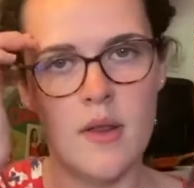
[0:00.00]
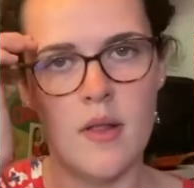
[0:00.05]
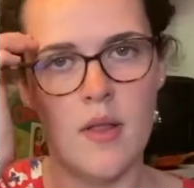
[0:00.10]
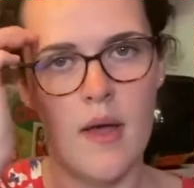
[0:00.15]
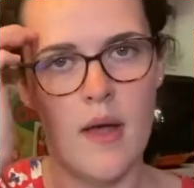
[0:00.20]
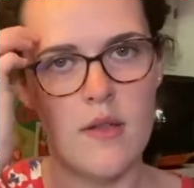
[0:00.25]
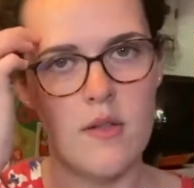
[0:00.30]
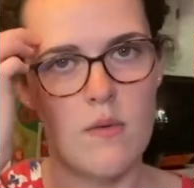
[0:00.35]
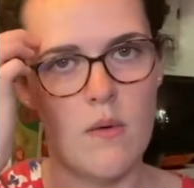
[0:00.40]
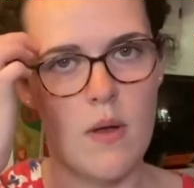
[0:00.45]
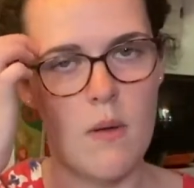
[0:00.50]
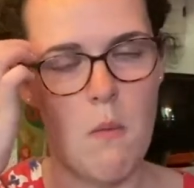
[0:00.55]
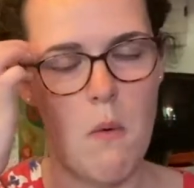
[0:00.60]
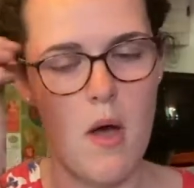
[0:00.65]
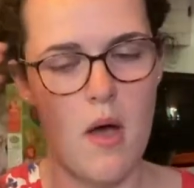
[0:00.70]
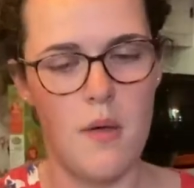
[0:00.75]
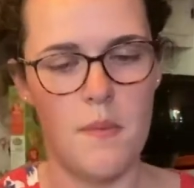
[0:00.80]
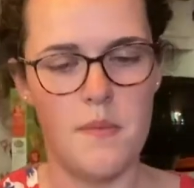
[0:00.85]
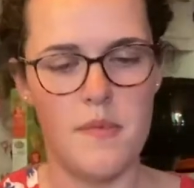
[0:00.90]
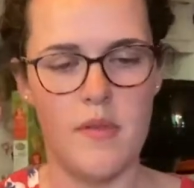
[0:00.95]
last quite a
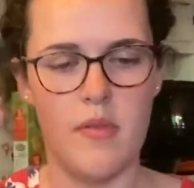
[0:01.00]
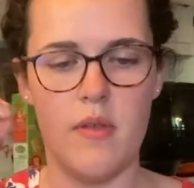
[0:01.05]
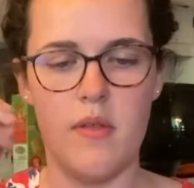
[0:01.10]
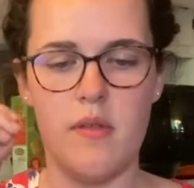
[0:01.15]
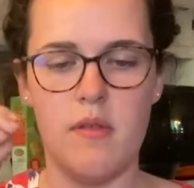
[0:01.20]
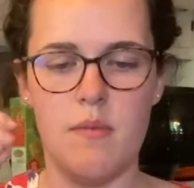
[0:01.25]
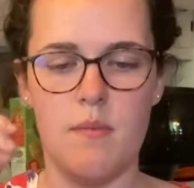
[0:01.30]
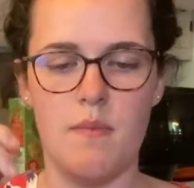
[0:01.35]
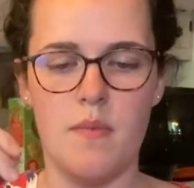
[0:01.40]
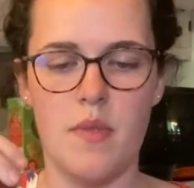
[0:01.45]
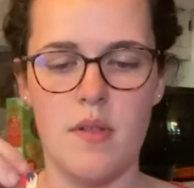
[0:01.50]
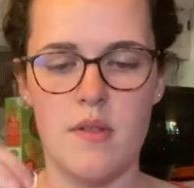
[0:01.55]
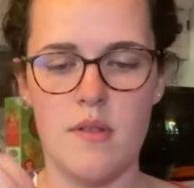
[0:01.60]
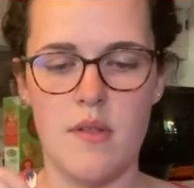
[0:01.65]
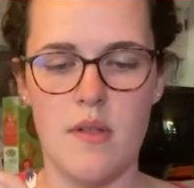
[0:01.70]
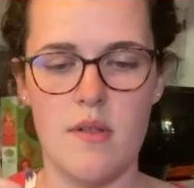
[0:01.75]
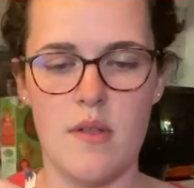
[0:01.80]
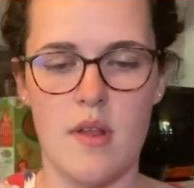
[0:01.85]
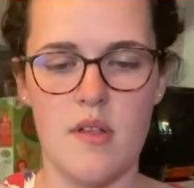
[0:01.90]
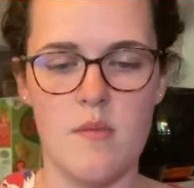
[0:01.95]
while. So this
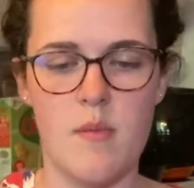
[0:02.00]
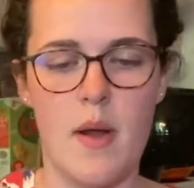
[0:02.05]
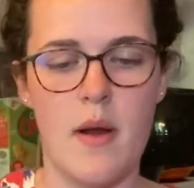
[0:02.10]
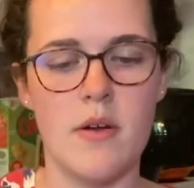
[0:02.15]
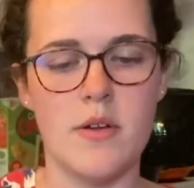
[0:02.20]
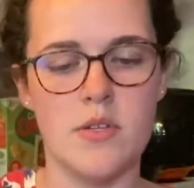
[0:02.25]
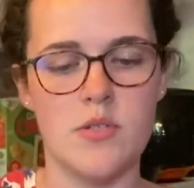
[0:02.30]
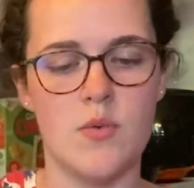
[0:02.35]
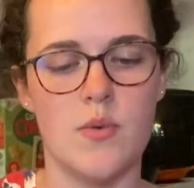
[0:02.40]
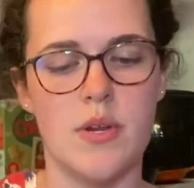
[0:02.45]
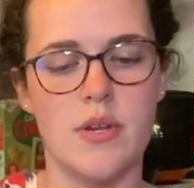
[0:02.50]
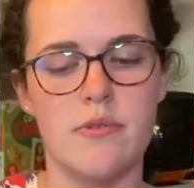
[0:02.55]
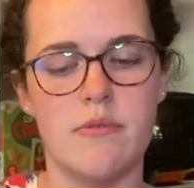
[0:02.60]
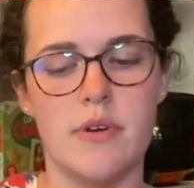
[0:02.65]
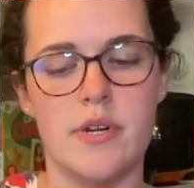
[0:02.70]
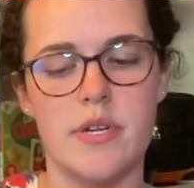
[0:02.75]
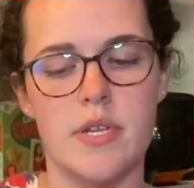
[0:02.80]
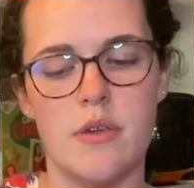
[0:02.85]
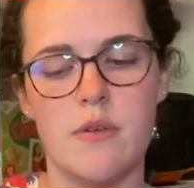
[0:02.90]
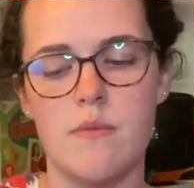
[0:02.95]
doesn't expire until
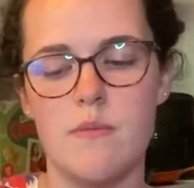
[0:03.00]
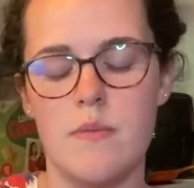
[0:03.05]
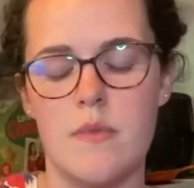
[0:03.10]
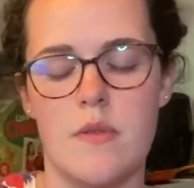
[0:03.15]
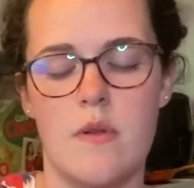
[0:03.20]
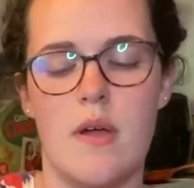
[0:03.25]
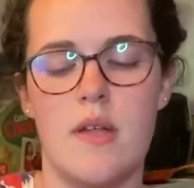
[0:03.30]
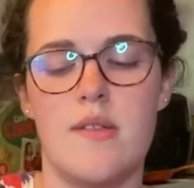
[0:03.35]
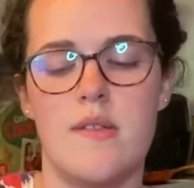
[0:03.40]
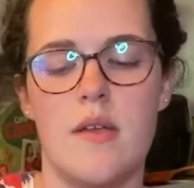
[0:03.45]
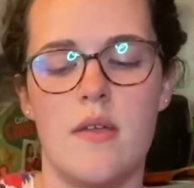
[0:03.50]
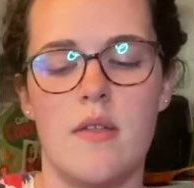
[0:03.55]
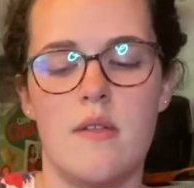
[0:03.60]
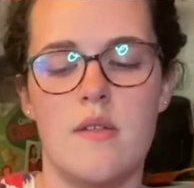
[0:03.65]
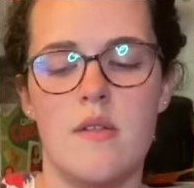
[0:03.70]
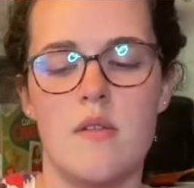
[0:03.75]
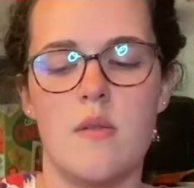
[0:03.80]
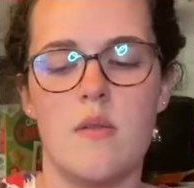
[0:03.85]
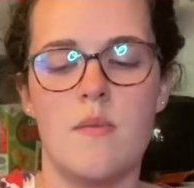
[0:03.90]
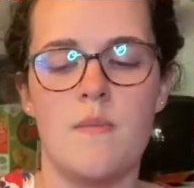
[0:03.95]
2022. So I'd say this
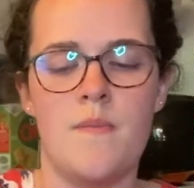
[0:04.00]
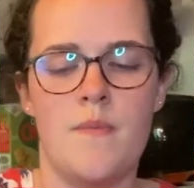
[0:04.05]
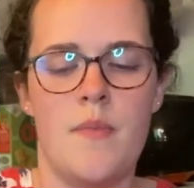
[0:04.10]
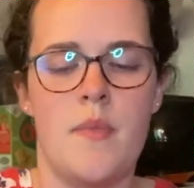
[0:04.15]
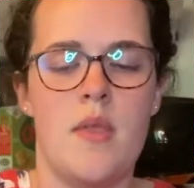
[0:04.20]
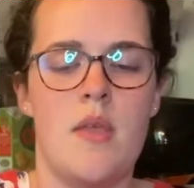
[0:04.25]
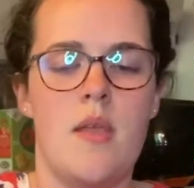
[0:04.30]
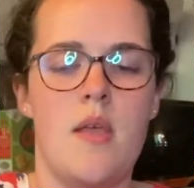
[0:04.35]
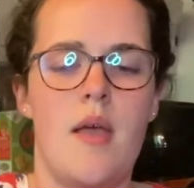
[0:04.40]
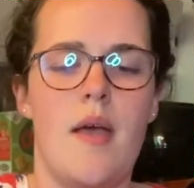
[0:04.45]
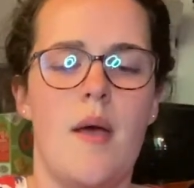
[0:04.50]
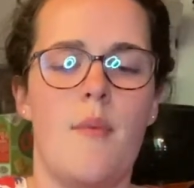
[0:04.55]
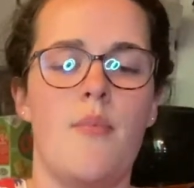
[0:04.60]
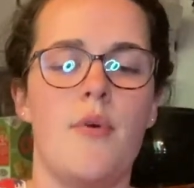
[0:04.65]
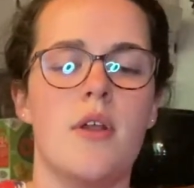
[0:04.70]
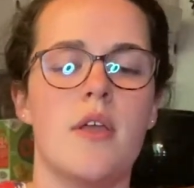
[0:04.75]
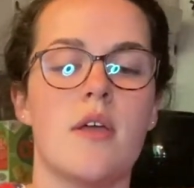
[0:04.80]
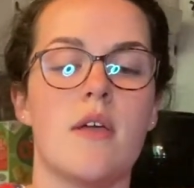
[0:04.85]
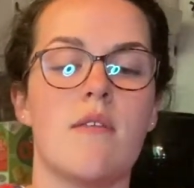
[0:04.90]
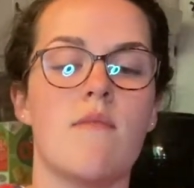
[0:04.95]
is a
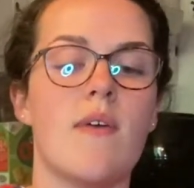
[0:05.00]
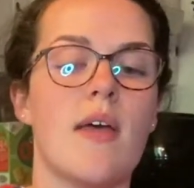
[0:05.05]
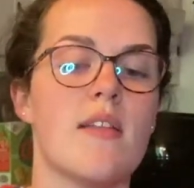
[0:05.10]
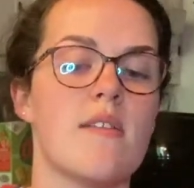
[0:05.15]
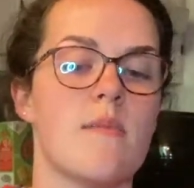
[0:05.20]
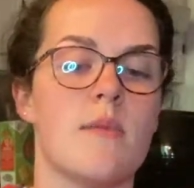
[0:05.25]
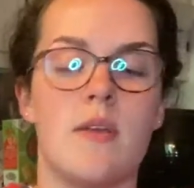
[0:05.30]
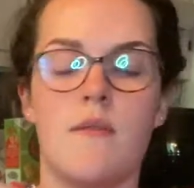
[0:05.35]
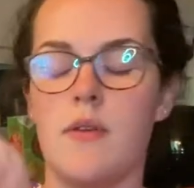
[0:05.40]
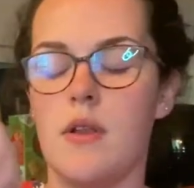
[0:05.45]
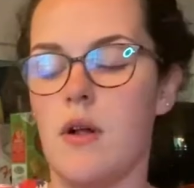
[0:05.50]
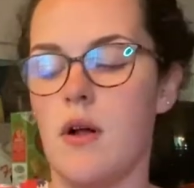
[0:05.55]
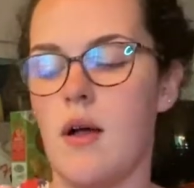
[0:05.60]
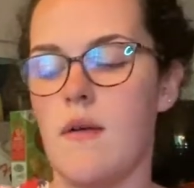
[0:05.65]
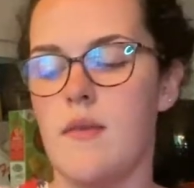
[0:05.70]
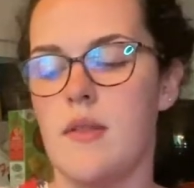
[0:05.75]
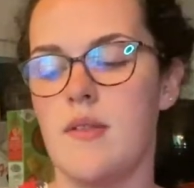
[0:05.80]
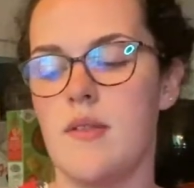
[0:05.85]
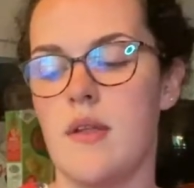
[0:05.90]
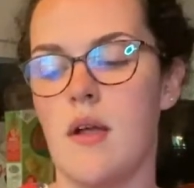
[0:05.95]
pretty good investment if you don't have
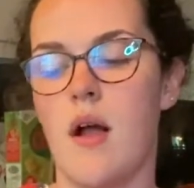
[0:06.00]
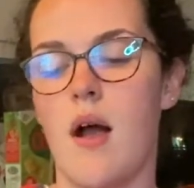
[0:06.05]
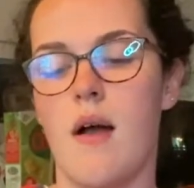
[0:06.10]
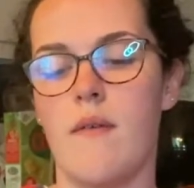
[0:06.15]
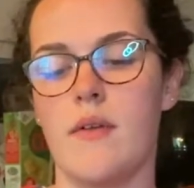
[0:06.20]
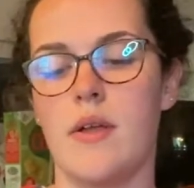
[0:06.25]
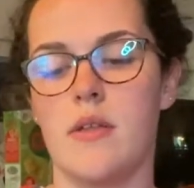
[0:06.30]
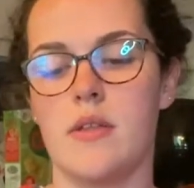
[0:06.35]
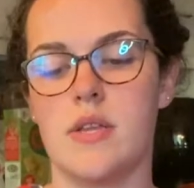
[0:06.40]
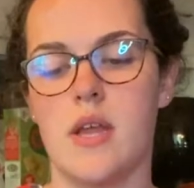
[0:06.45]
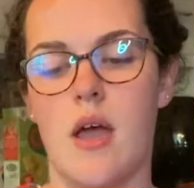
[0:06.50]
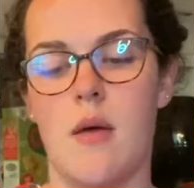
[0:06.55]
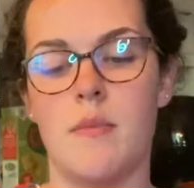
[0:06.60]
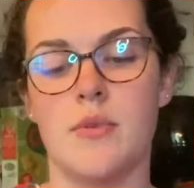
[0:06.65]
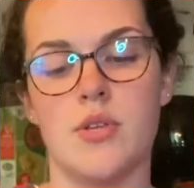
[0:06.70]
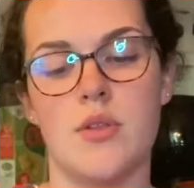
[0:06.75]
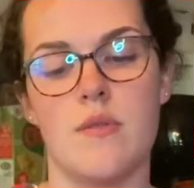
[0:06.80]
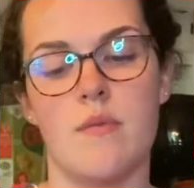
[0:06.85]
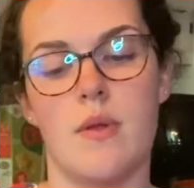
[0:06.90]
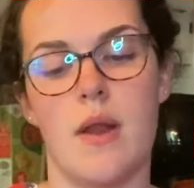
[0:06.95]
instant coffee all the time and
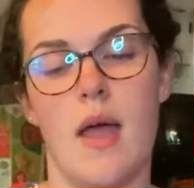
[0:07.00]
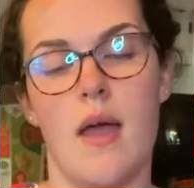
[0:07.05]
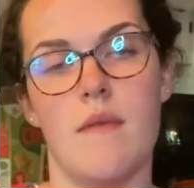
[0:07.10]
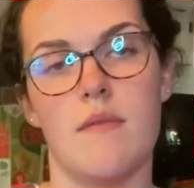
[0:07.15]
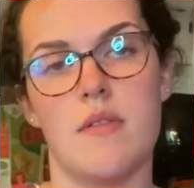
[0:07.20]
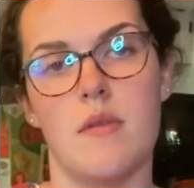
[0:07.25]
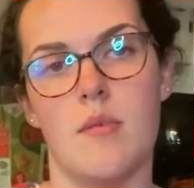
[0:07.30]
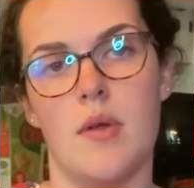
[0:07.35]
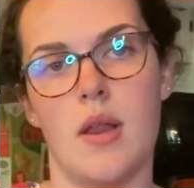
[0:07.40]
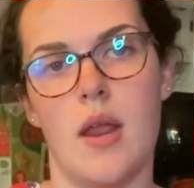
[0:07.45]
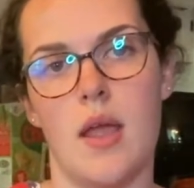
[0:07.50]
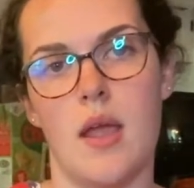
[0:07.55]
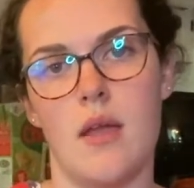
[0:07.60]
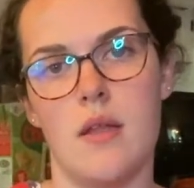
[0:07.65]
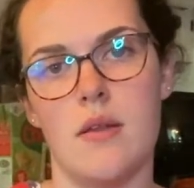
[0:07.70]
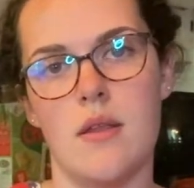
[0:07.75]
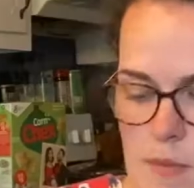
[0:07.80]
just wanna have some on hand.